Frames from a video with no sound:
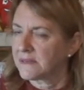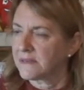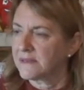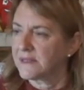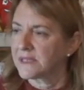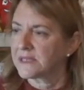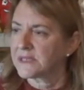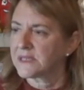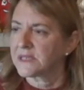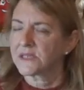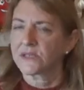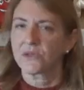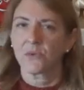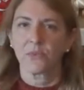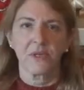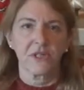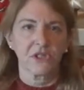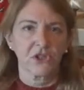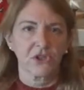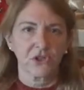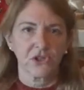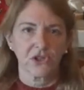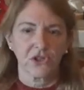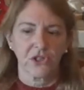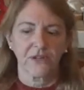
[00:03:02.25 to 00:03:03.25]
and this is the
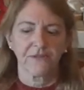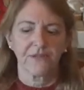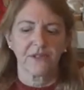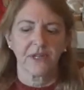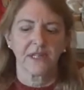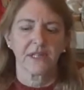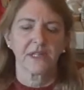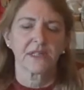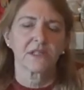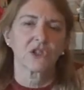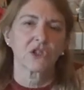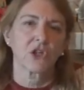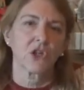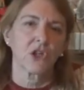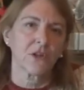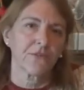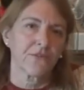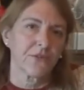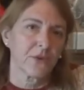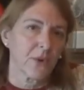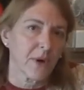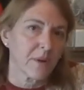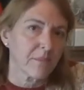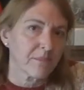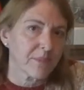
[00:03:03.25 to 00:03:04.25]
research I've done, it's good if
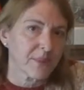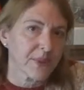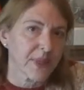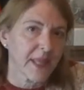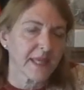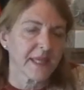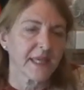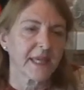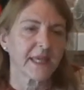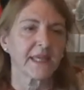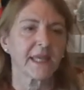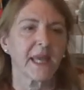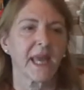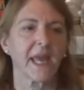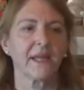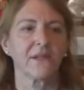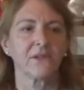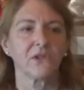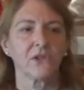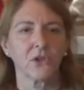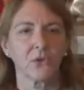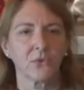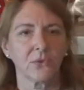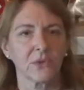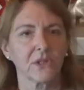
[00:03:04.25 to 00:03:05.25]
you unplug it
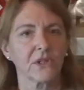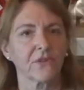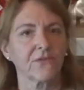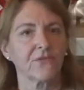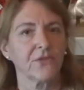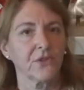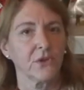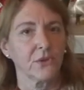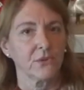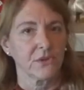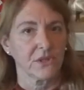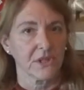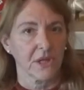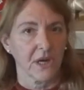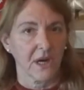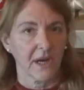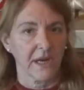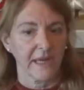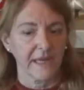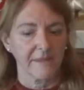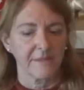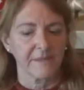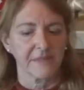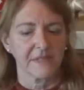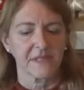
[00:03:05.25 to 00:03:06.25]
and do it a few
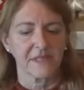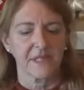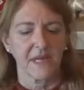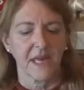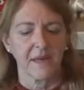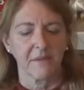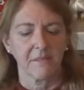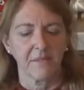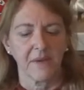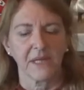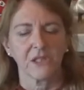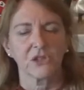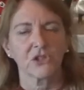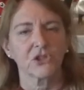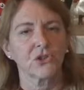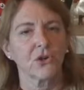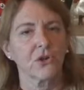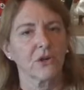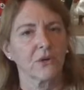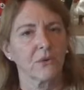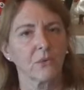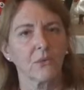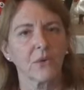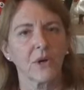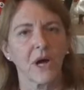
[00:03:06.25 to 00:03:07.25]
times and make
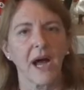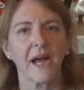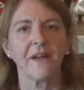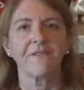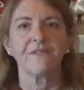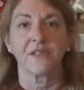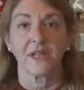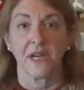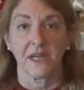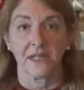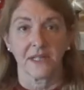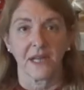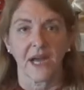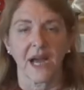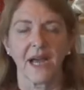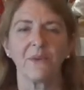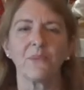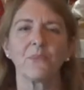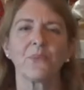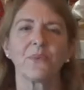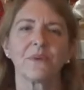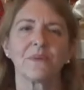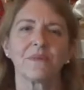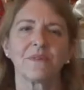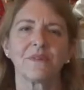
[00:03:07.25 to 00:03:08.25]
sure, well, I've done,
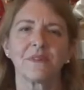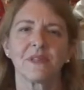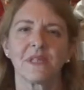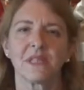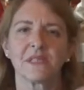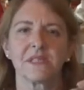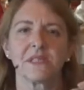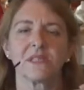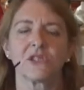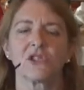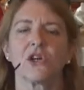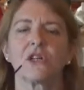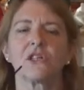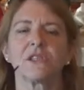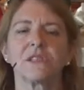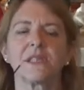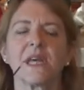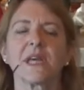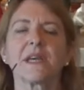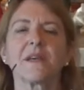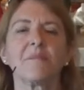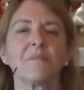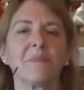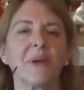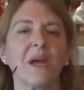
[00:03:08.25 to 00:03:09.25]
I, this is our
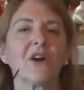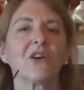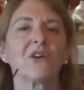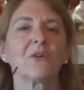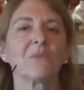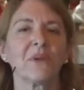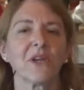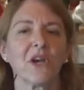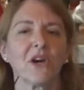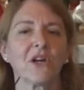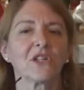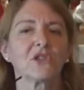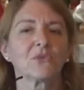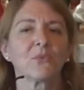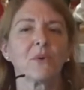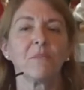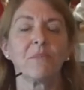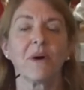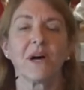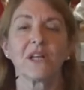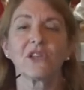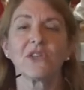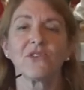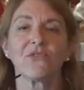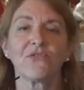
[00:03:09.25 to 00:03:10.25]
second pair, to be honest. We
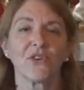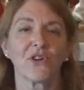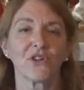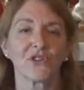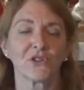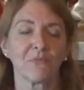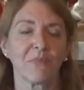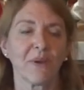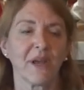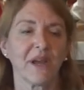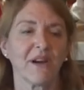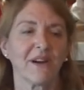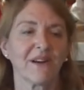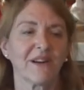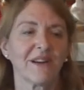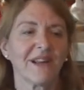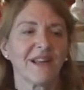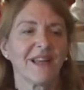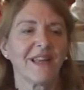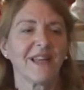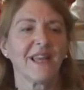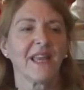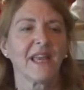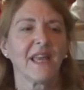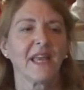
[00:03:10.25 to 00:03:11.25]
bought the first pair,
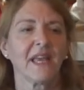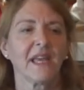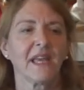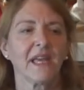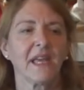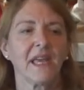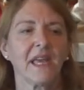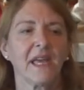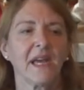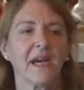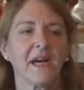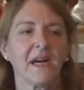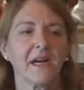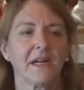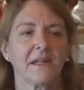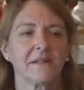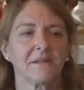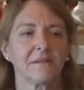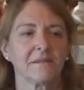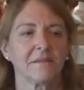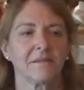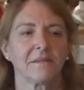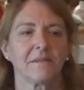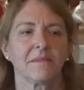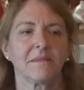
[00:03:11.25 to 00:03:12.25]
and